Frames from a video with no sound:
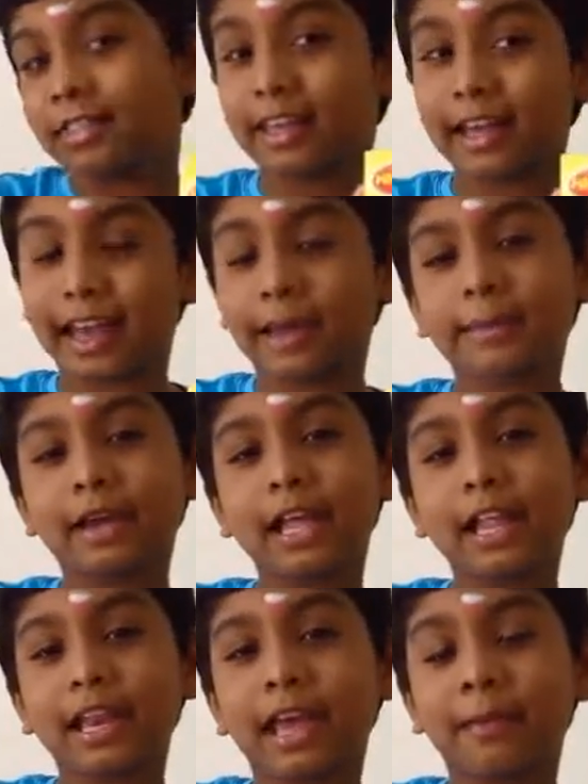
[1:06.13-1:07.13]
The
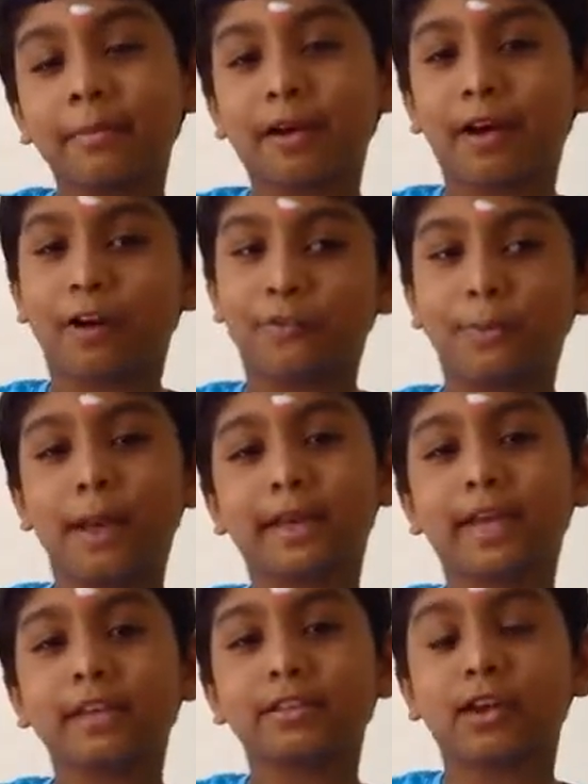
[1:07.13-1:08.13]
chemical name of
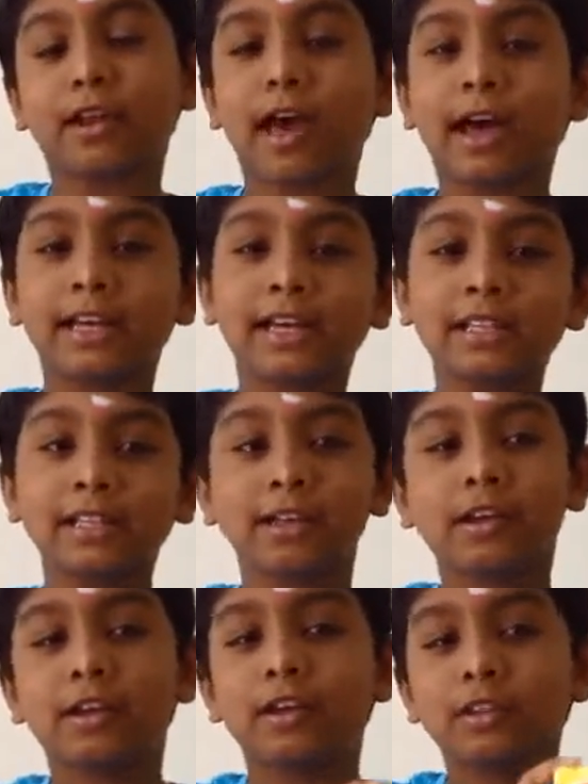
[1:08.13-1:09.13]
baking soda is
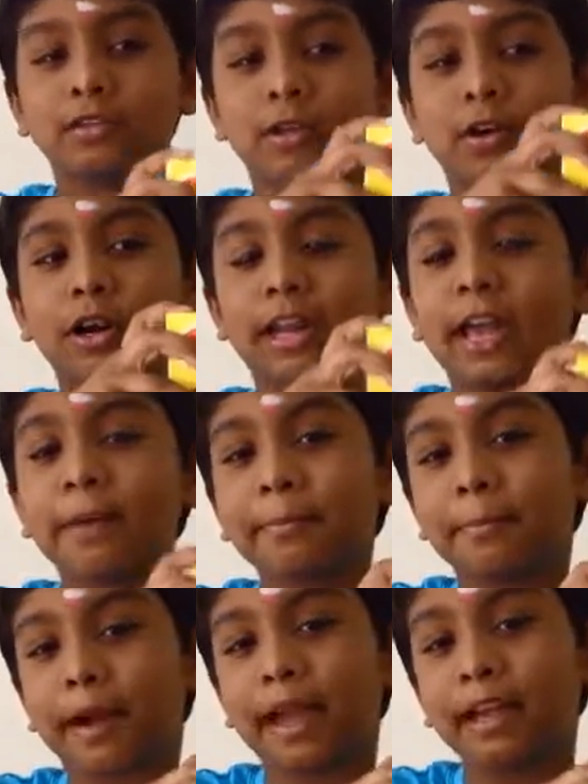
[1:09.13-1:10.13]

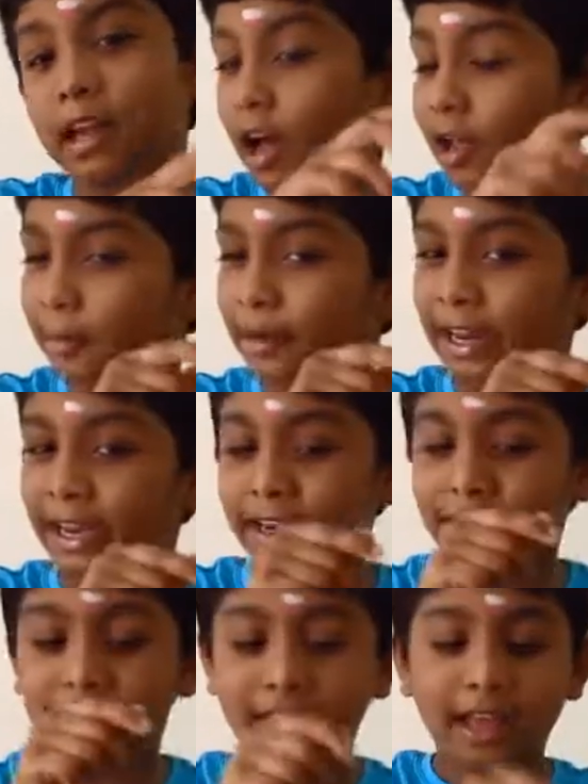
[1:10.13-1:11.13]
sodium bicarbonate,
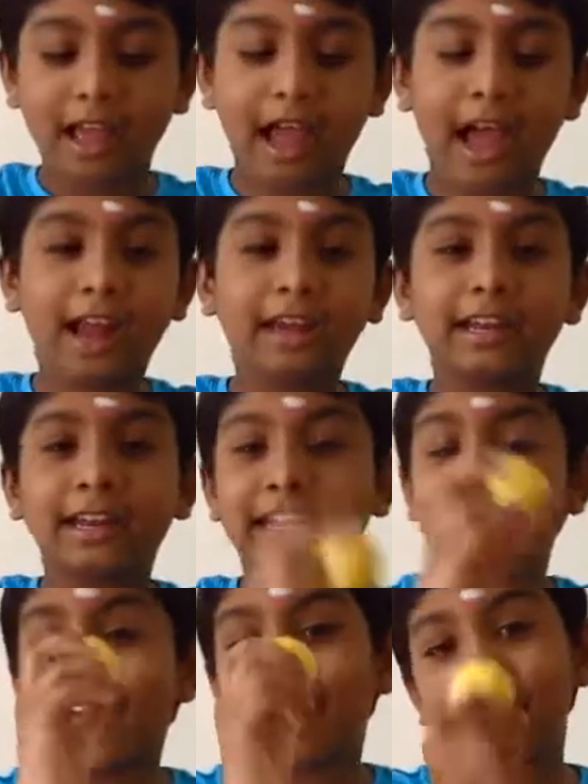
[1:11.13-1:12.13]
and
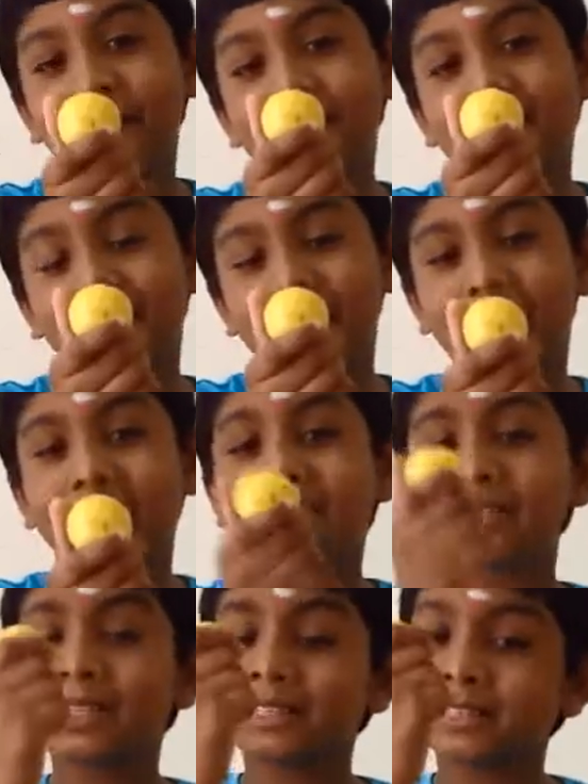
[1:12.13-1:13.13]
lemon contains
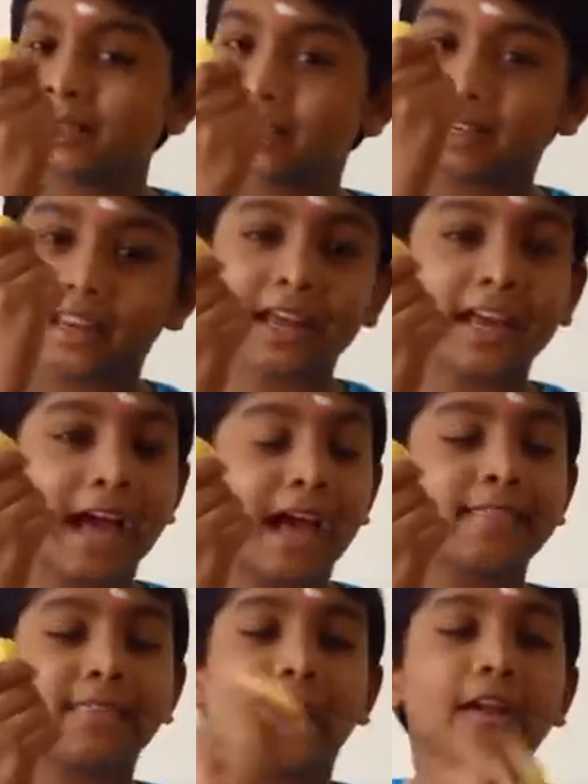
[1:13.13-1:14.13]
citric
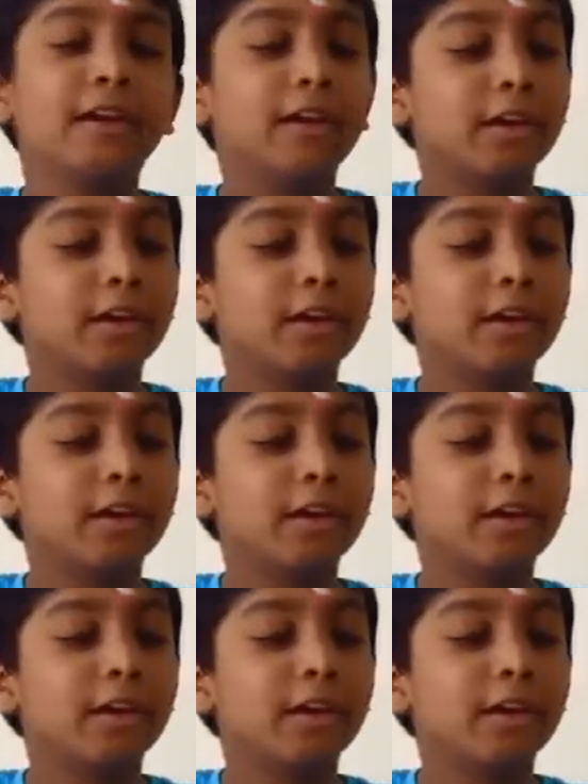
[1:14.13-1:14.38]
acid.